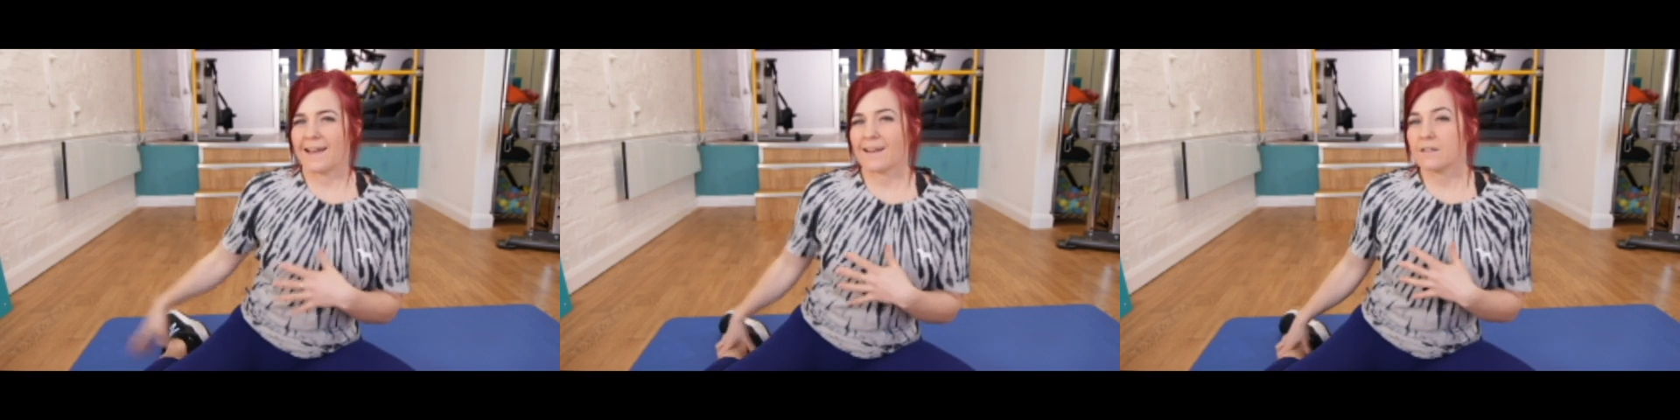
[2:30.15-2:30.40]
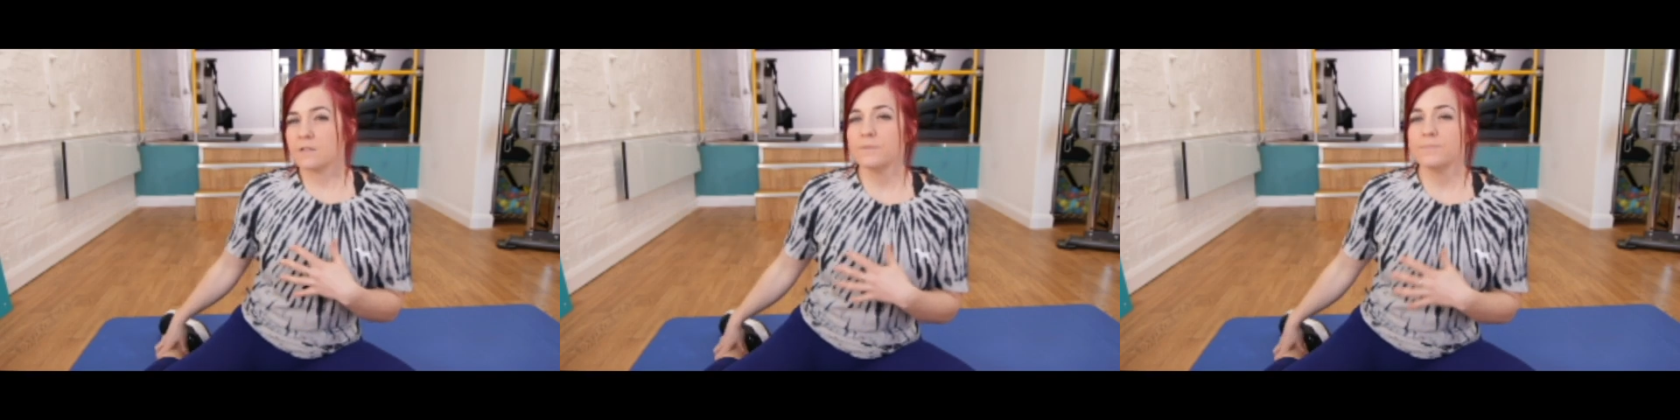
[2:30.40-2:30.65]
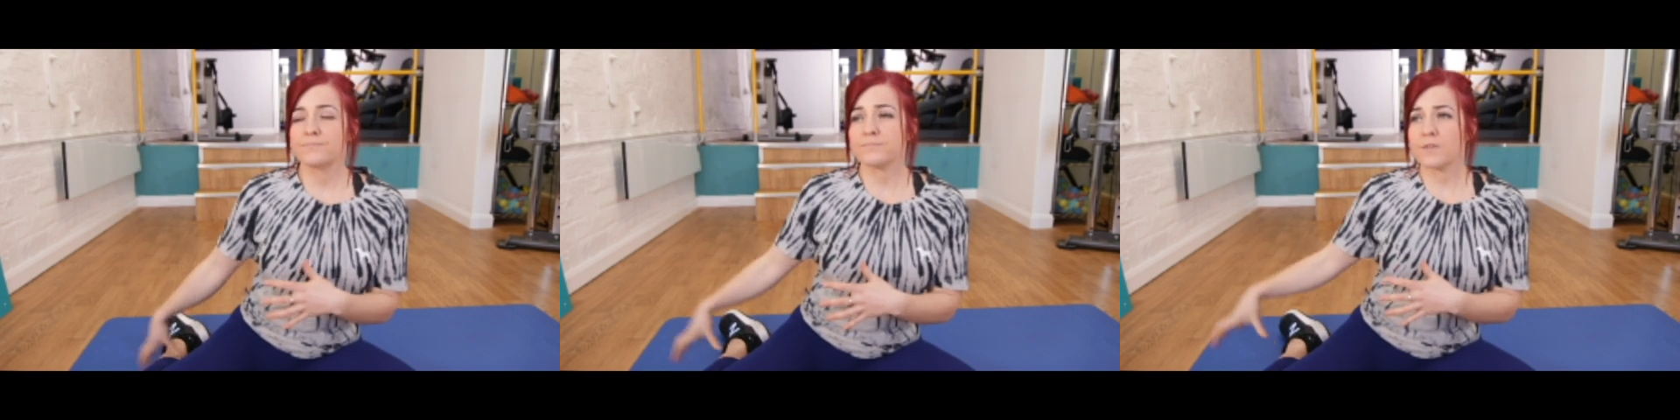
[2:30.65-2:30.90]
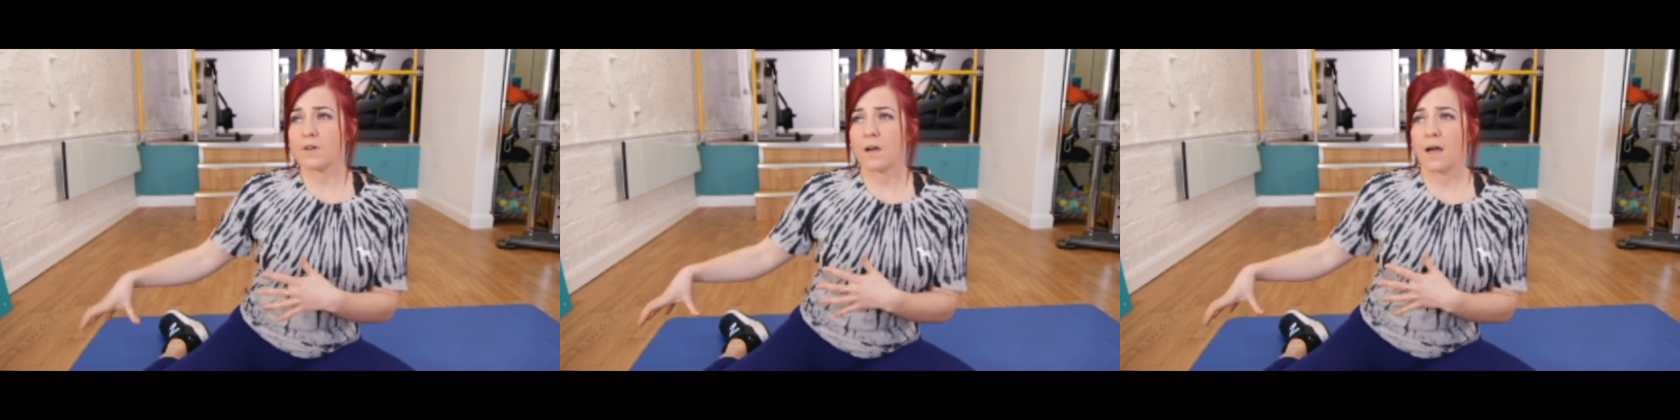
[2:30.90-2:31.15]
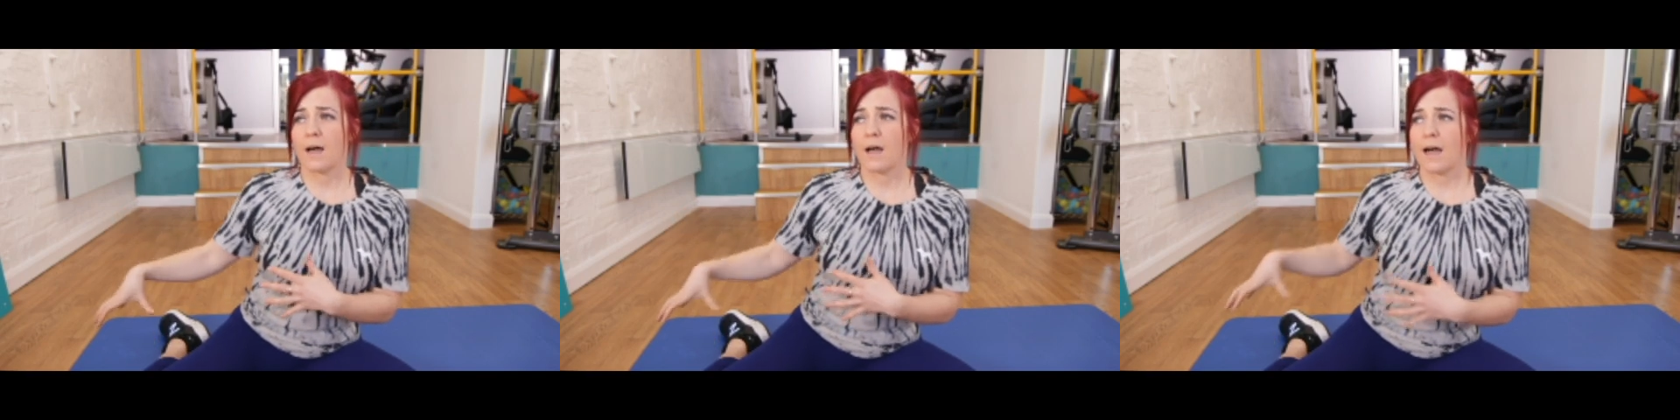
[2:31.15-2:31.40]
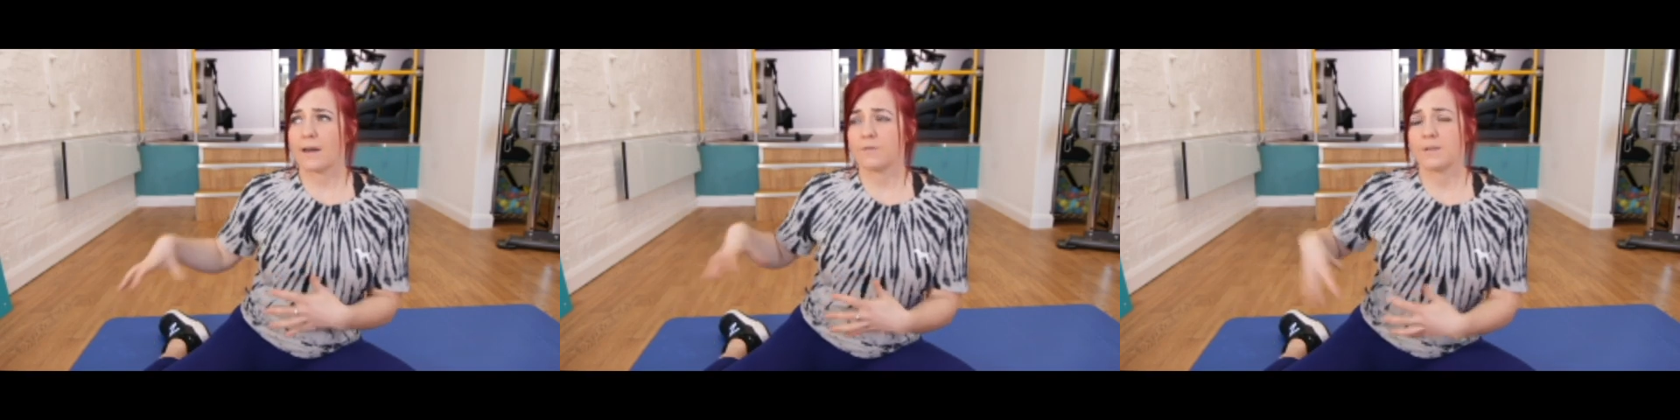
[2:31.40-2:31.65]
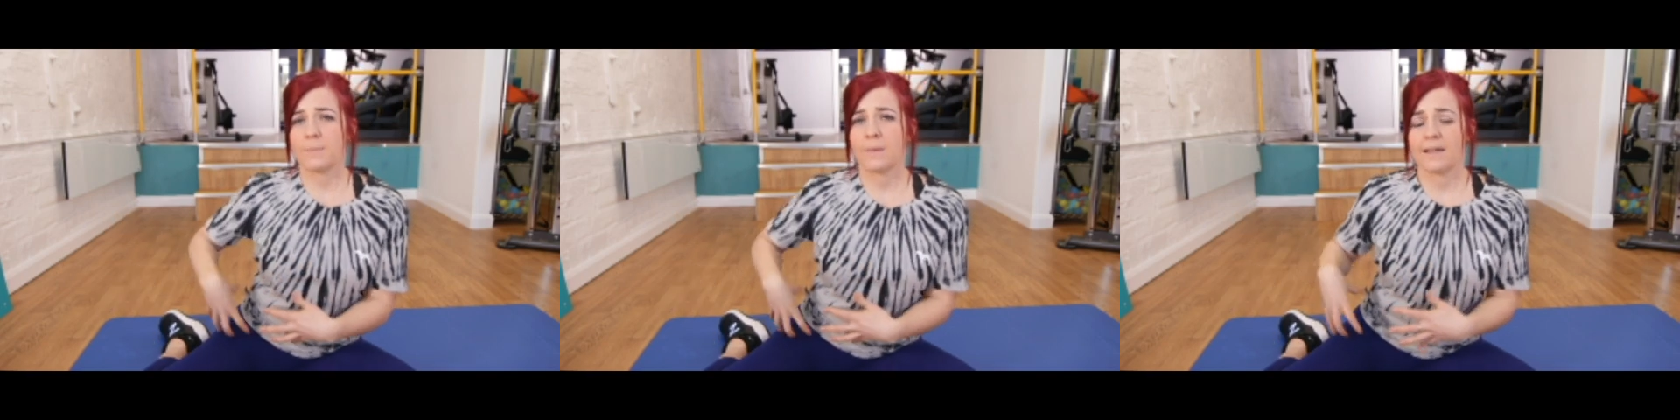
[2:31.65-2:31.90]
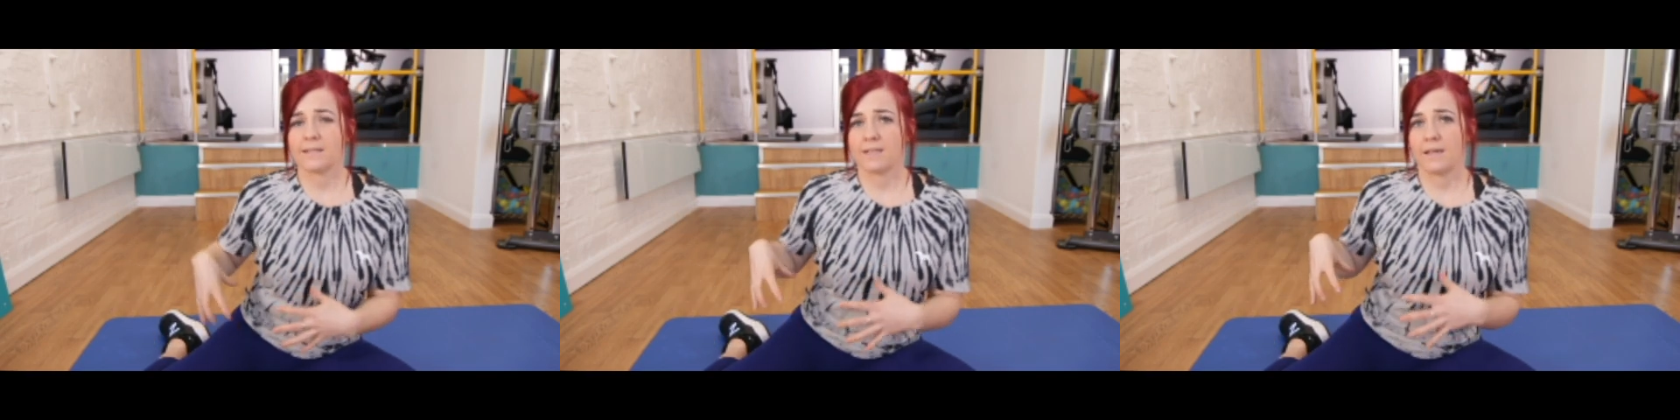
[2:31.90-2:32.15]
ankle and a really
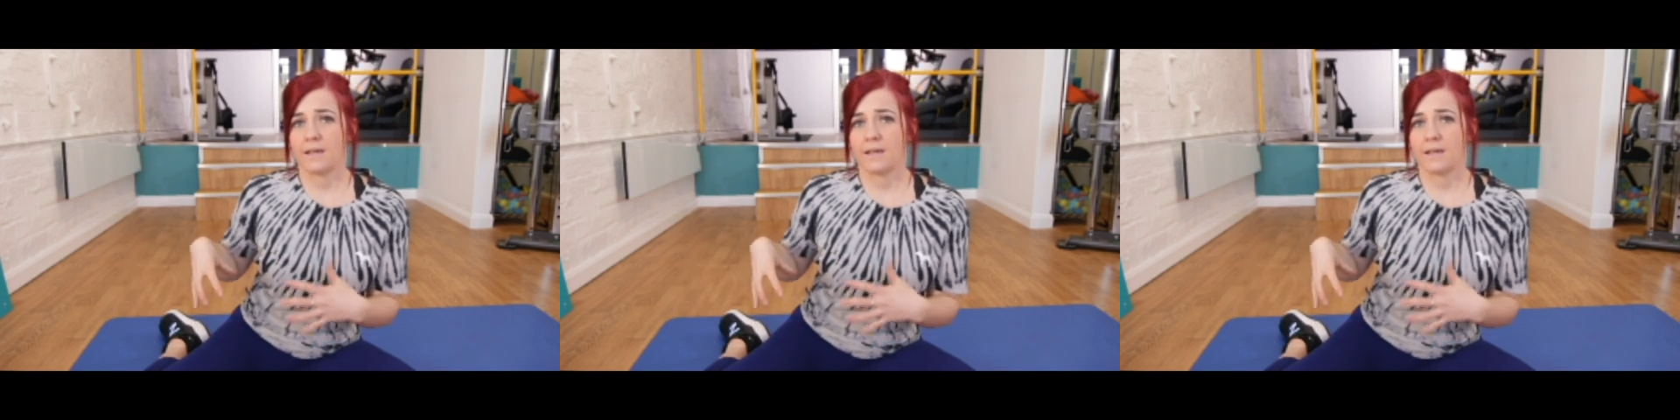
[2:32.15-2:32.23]
bad,